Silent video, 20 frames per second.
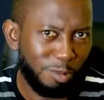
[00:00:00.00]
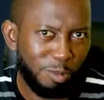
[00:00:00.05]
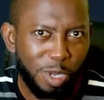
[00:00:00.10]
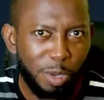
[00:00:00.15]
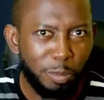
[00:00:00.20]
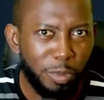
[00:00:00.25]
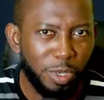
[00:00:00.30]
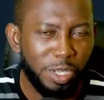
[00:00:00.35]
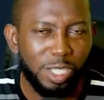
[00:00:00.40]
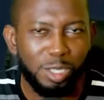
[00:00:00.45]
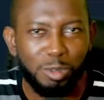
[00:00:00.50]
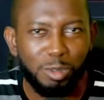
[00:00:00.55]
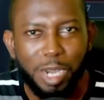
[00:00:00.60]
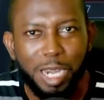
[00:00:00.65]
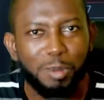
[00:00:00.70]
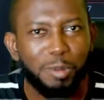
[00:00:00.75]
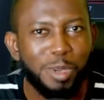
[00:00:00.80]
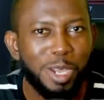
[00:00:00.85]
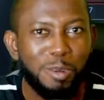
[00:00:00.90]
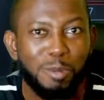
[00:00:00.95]
our bodies,
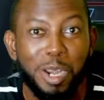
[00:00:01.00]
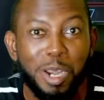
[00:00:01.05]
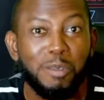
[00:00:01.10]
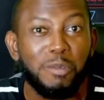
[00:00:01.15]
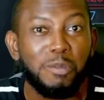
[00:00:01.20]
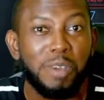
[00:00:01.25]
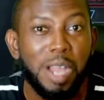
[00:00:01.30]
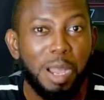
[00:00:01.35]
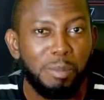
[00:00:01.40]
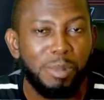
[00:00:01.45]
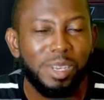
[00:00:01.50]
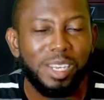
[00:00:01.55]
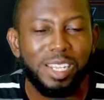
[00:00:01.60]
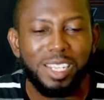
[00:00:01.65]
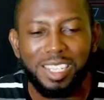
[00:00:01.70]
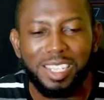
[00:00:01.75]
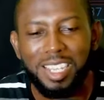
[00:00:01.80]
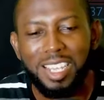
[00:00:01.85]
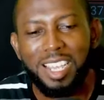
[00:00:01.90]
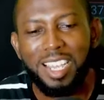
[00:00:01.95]
right? We're a raid
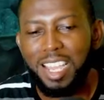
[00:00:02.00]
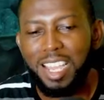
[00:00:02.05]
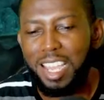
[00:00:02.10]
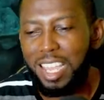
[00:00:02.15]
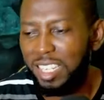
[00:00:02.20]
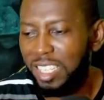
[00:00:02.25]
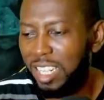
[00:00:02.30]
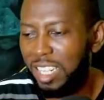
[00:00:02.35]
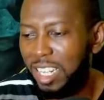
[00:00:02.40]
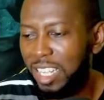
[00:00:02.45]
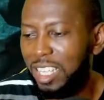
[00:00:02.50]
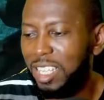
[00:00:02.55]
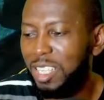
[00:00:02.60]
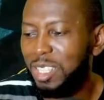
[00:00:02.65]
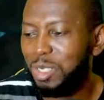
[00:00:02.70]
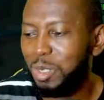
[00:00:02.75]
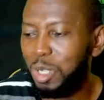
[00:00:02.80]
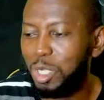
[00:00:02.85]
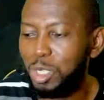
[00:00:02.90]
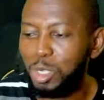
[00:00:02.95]
family. And yeah,
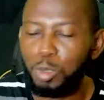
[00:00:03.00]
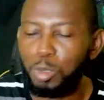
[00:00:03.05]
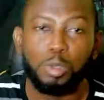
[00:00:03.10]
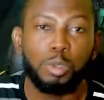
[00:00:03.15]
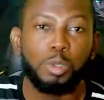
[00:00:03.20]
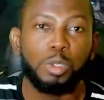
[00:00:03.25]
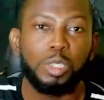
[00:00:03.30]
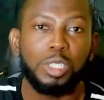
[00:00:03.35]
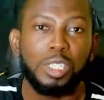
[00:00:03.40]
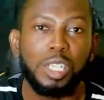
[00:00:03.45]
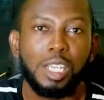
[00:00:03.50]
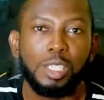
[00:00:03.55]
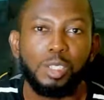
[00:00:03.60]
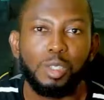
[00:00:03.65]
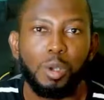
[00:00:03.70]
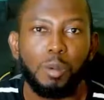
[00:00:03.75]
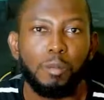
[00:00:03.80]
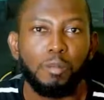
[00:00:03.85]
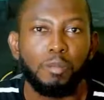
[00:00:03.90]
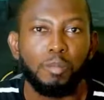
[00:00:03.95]
so it's good to share
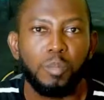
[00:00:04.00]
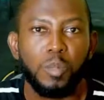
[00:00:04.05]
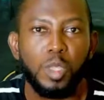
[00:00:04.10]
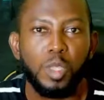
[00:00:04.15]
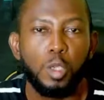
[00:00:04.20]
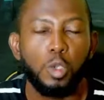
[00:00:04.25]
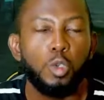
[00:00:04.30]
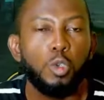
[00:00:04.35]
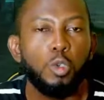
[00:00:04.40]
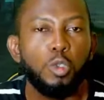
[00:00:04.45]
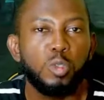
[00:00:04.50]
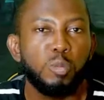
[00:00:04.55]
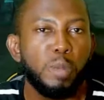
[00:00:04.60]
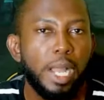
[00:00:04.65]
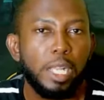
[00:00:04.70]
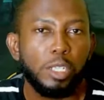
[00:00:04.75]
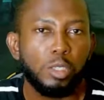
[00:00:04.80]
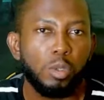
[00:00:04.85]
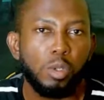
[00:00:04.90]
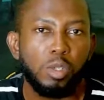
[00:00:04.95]
some huge
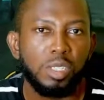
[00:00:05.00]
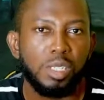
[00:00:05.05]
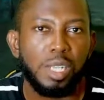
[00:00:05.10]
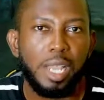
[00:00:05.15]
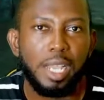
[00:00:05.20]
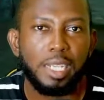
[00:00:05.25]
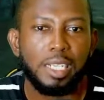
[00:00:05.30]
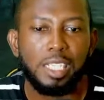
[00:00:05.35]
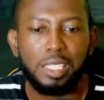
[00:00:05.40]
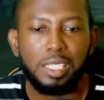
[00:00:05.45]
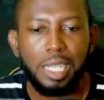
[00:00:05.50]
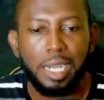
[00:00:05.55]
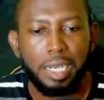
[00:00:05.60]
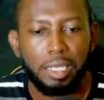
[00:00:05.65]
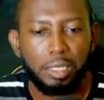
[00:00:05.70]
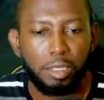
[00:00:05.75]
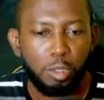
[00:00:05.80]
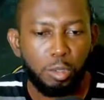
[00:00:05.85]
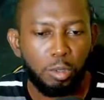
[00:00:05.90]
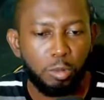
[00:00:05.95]
milestones like this
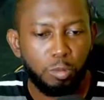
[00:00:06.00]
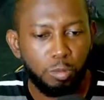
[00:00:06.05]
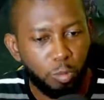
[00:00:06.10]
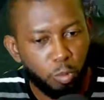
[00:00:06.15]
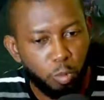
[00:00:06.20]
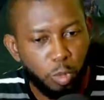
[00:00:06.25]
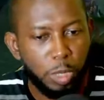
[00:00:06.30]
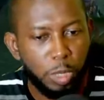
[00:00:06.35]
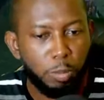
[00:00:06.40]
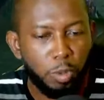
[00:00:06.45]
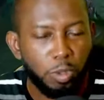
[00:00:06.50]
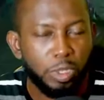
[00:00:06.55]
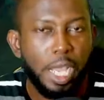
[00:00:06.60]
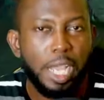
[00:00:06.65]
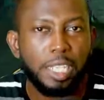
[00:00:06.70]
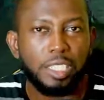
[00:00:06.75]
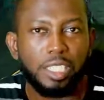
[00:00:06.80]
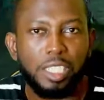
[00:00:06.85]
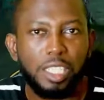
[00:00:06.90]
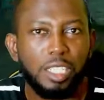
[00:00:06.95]
that we both
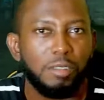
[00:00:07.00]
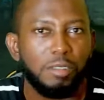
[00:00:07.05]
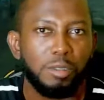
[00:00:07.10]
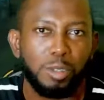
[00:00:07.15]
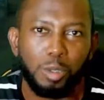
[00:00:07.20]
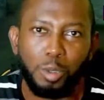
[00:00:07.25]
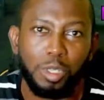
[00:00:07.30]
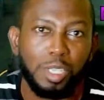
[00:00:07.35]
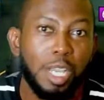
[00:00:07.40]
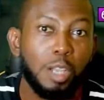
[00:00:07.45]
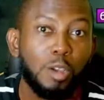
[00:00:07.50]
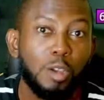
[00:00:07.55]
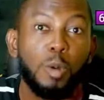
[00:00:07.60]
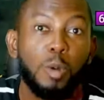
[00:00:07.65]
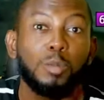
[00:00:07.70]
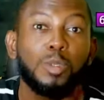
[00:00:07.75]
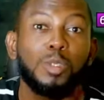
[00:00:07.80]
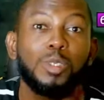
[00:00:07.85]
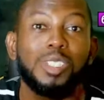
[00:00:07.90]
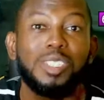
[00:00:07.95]
achieved. So you can
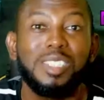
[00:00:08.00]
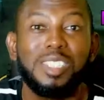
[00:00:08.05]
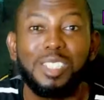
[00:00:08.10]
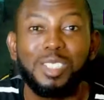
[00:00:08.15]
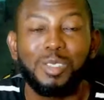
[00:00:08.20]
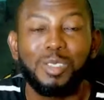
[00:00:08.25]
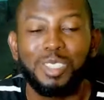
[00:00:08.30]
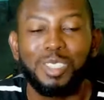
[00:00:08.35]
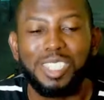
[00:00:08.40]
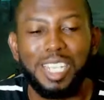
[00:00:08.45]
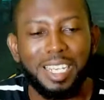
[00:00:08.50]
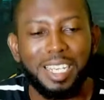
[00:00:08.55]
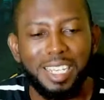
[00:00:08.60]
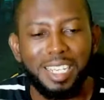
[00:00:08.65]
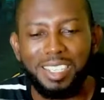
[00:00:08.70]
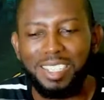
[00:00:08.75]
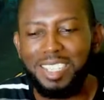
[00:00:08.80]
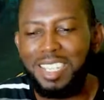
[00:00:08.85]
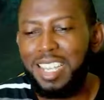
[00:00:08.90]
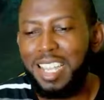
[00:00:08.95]
come to the Discord
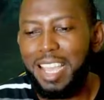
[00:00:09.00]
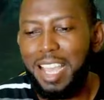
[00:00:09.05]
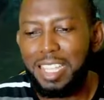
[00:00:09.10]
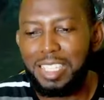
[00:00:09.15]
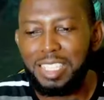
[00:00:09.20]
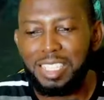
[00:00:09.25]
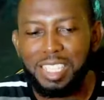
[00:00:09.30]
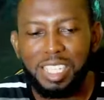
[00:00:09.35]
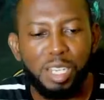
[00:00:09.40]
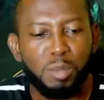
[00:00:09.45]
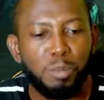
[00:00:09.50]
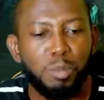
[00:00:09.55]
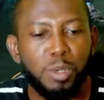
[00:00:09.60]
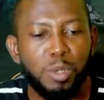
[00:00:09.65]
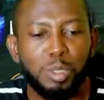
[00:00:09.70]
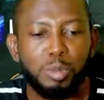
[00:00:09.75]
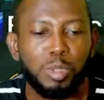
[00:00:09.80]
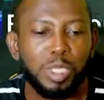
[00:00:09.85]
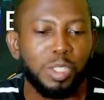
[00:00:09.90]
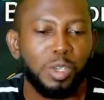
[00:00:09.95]
channel and
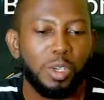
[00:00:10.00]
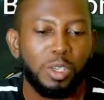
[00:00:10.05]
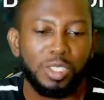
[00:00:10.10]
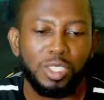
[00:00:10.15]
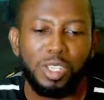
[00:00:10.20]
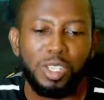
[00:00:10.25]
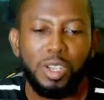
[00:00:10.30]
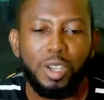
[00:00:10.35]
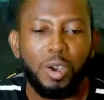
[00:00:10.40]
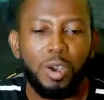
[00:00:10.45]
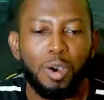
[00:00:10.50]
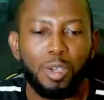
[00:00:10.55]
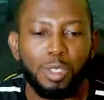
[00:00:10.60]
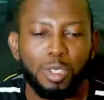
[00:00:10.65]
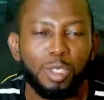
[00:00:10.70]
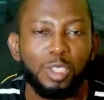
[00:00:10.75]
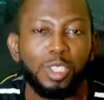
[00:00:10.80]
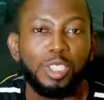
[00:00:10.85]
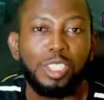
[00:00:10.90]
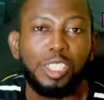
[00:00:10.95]
celebrate with us or
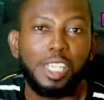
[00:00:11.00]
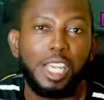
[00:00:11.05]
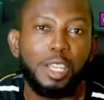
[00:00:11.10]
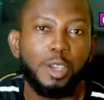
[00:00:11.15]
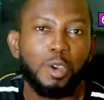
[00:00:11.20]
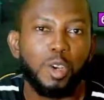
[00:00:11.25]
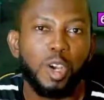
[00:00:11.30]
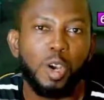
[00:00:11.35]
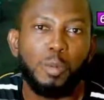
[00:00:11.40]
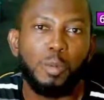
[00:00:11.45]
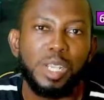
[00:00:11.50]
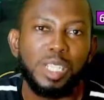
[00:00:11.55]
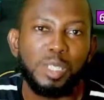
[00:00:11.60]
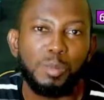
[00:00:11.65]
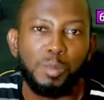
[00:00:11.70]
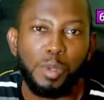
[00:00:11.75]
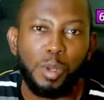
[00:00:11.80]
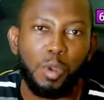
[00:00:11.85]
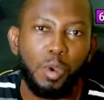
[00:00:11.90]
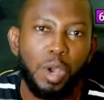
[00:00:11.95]
just share your comments
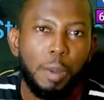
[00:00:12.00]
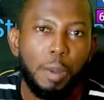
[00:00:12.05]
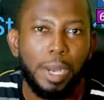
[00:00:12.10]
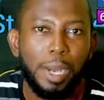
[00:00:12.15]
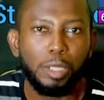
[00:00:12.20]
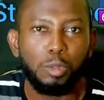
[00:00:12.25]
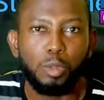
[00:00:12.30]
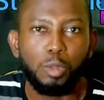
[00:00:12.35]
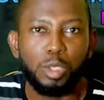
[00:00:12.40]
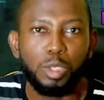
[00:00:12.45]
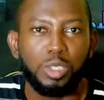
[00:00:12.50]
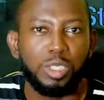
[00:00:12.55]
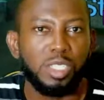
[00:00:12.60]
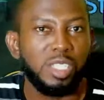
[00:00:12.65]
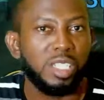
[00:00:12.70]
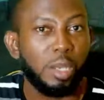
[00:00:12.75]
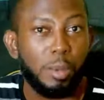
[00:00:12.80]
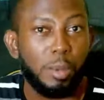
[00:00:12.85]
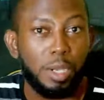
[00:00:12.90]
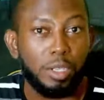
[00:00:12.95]
below about what you
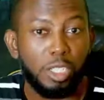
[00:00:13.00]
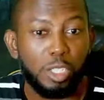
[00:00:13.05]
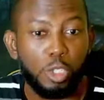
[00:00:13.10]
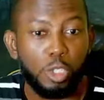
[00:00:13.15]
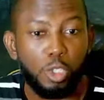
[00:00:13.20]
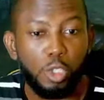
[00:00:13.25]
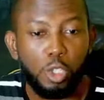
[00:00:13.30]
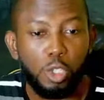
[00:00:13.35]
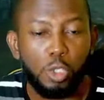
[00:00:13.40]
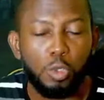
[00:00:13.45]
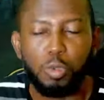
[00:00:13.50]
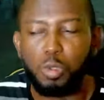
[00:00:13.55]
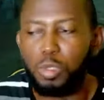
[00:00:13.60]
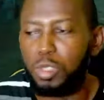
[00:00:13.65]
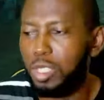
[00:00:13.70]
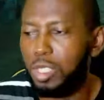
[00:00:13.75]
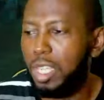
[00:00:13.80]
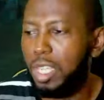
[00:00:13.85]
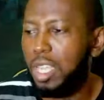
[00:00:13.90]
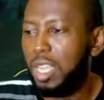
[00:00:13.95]
think about this
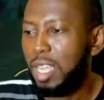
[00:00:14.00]
news